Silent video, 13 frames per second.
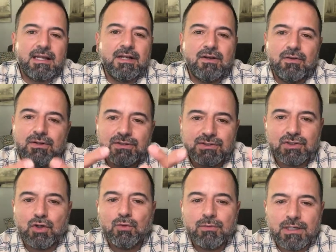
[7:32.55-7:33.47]
I know there's
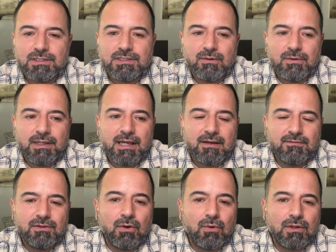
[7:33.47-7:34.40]
so much that we
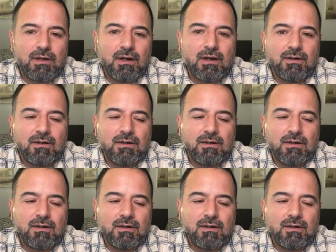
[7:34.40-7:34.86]
have going on